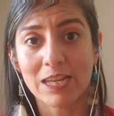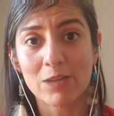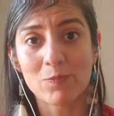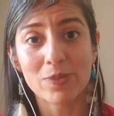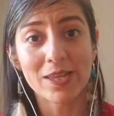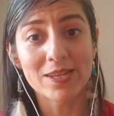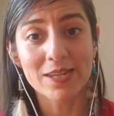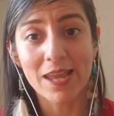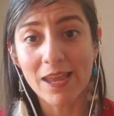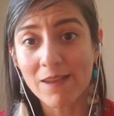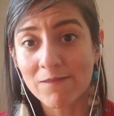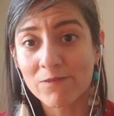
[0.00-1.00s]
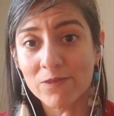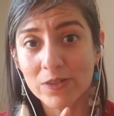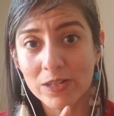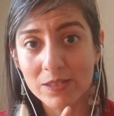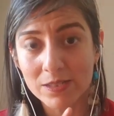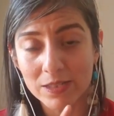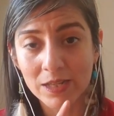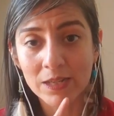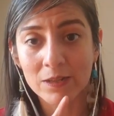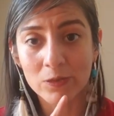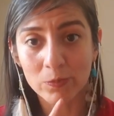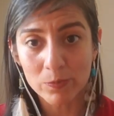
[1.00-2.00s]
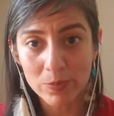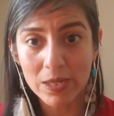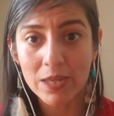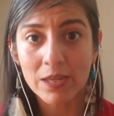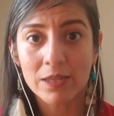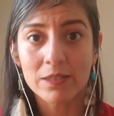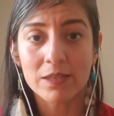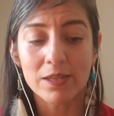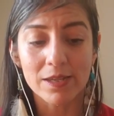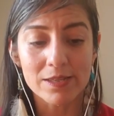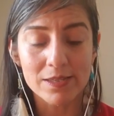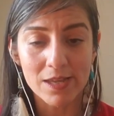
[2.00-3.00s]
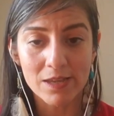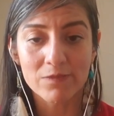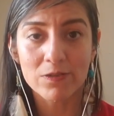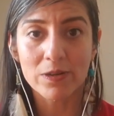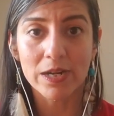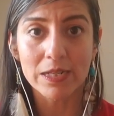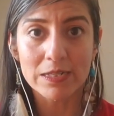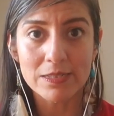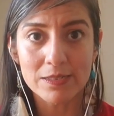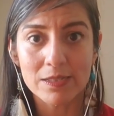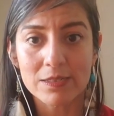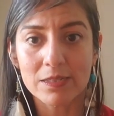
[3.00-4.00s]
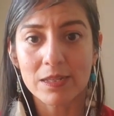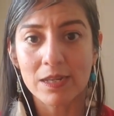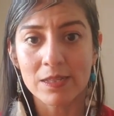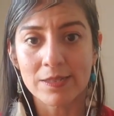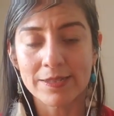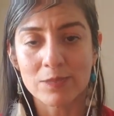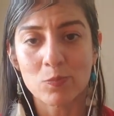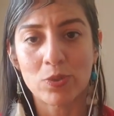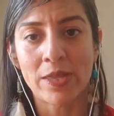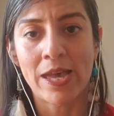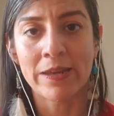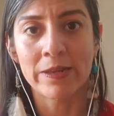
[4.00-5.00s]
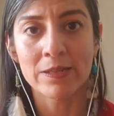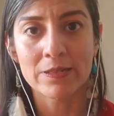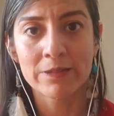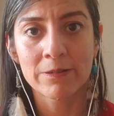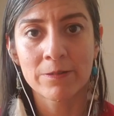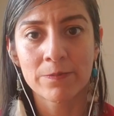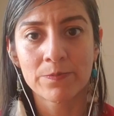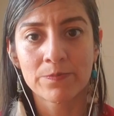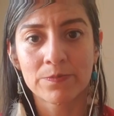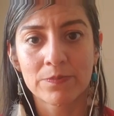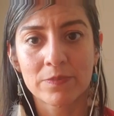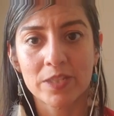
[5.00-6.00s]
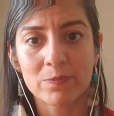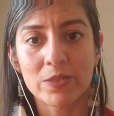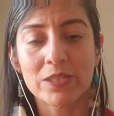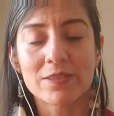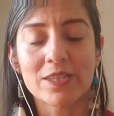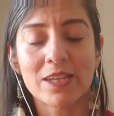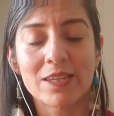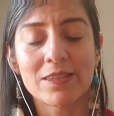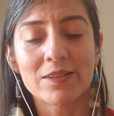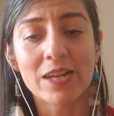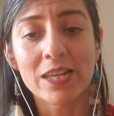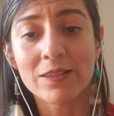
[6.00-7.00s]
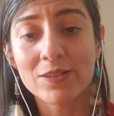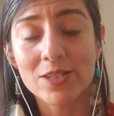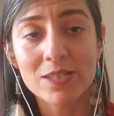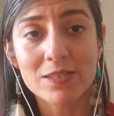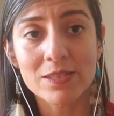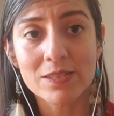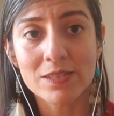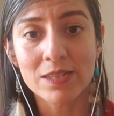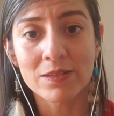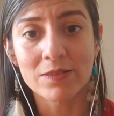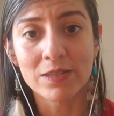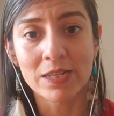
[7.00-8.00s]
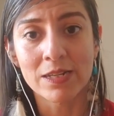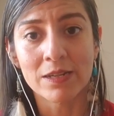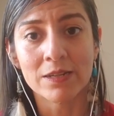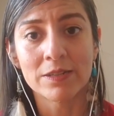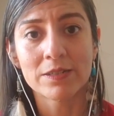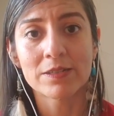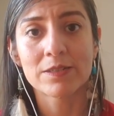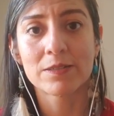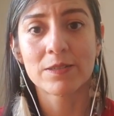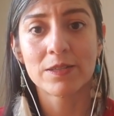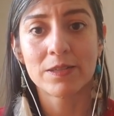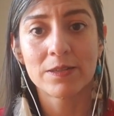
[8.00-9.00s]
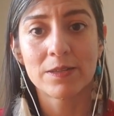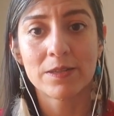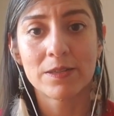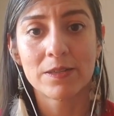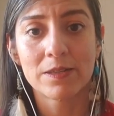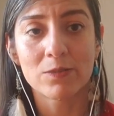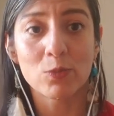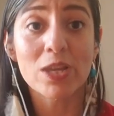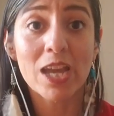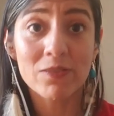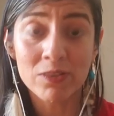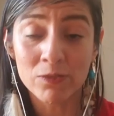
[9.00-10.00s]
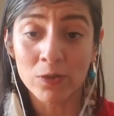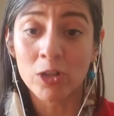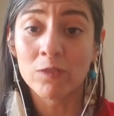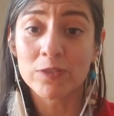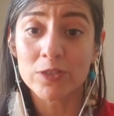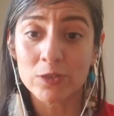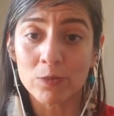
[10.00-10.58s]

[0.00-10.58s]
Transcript: but every single being that has ever existed in this planet. Because again, their energies is still in ours. We have evolved so